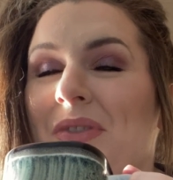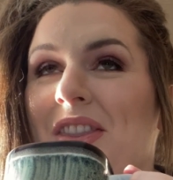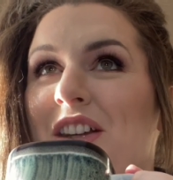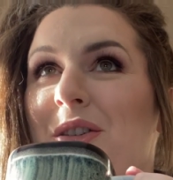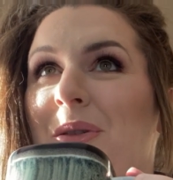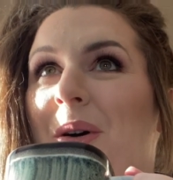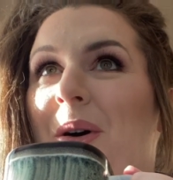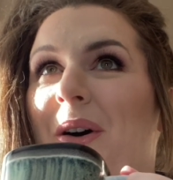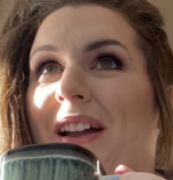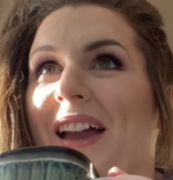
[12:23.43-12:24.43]
This,
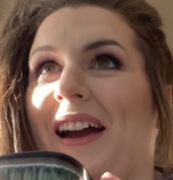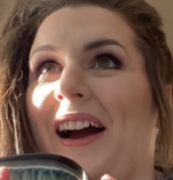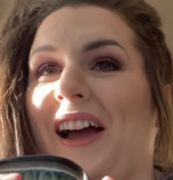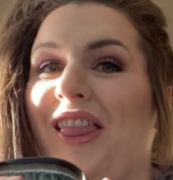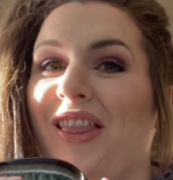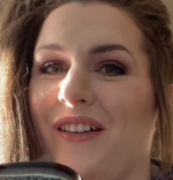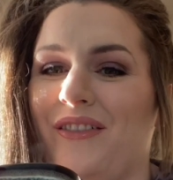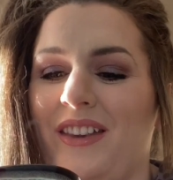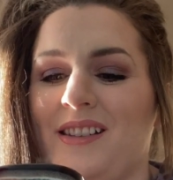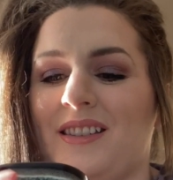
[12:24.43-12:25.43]
okay, I
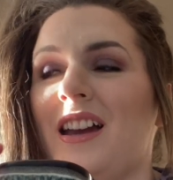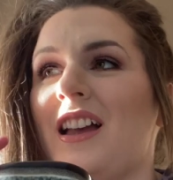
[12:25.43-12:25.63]
love this.